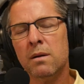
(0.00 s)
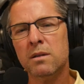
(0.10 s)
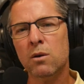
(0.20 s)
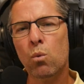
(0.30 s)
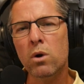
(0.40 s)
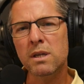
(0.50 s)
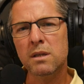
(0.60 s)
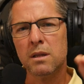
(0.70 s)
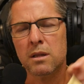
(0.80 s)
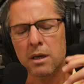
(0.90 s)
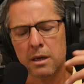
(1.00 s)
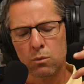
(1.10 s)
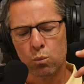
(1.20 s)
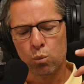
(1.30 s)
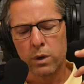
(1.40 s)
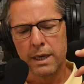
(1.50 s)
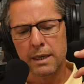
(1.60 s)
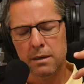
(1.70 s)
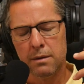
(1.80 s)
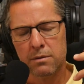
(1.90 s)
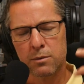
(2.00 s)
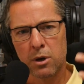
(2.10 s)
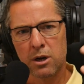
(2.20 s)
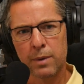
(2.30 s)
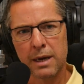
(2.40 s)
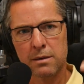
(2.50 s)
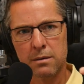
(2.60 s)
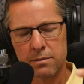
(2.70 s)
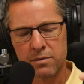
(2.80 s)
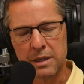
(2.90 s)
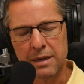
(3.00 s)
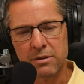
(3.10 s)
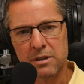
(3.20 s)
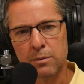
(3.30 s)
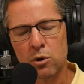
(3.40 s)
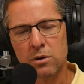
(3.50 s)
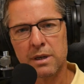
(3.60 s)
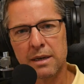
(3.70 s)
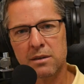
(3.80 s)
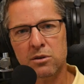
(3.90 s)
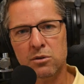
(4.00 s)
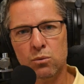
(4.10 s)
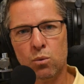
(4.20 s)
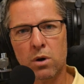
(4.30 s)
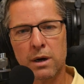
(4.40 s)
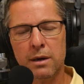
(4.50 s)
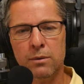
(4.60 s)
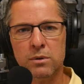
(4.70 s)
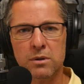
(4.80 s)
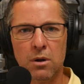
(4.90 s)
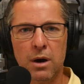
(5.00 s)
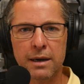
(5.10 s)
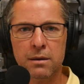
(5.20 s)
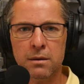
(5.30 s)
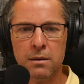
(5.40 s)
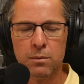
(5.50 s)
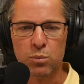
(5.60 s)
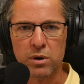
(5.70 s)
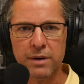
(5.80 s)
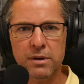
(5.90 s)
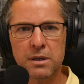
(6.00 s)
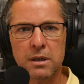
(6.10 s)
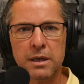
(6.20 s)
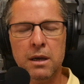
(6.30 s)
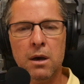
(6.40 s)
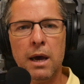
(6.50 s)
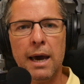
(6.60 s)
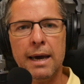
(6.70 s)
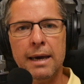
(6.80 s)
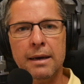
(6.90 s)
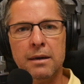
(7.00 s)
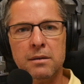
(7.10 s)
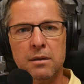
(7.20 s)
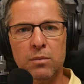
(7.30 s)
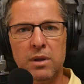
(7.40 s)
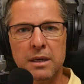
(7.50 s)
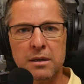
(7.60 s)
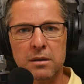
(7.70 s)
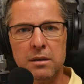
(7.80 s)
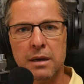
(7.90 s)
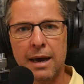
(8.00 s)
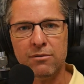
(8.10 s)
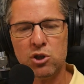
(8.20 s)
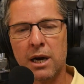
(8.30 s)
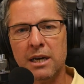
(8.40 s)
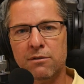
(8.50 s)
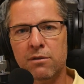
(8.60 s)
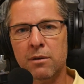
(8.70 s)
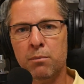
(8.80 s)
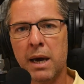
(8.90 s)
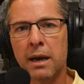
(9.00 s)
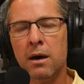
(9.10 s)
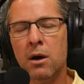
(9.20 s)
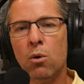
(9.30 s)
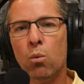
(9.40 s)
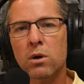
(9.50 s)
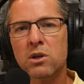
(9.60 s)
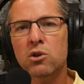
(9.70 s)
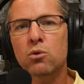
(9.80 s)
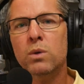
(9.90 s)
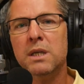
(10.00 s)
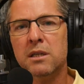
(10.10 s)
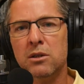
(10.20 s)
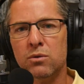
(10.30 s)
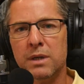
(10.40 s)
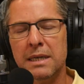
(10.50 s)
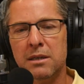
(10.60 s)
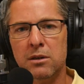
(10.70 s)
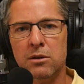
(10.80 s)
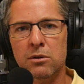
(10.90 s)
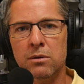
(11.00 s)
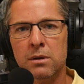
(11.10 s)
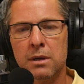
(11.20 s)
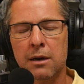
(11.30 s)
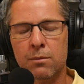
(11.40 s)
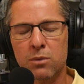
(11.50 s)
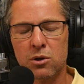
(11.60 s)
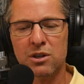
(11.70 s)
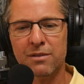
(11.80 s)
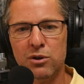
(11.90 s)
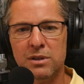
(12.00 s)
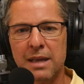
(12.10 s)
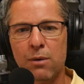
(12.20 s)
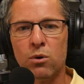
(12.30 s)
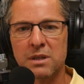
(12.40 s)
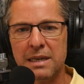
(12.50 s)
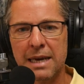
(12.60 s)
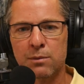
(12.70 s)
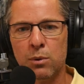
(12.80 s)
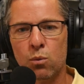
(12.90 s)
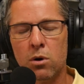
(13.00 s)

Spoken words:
So what is it that you've spoken about, obviously given some context to what it was like previously and some things that have changed for the better. What do we still need to do? Again, I'm conscious of using that what's next, but